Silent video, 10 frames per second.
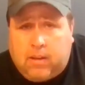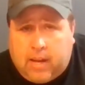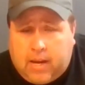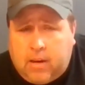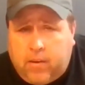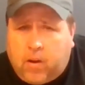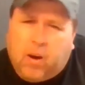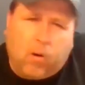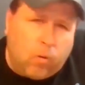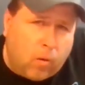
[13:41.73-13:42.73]
contended
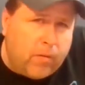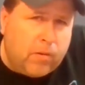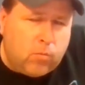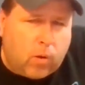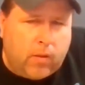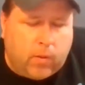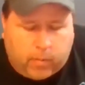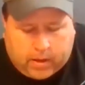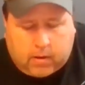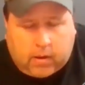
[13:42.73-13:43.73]
there. I don't know if he's won the
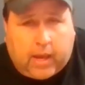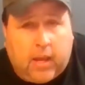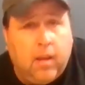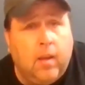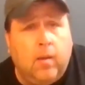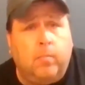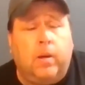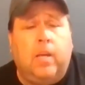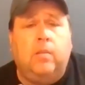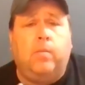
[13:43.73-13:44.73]
red clay,
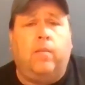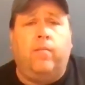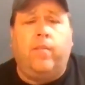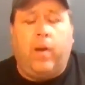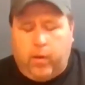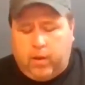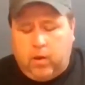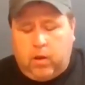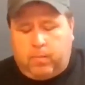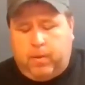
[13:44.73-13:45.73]
but he's been very
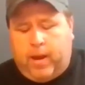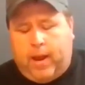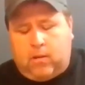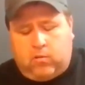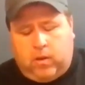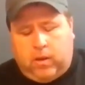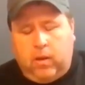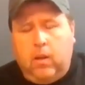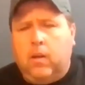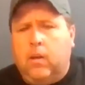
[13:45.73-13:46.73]
good up in Ashland.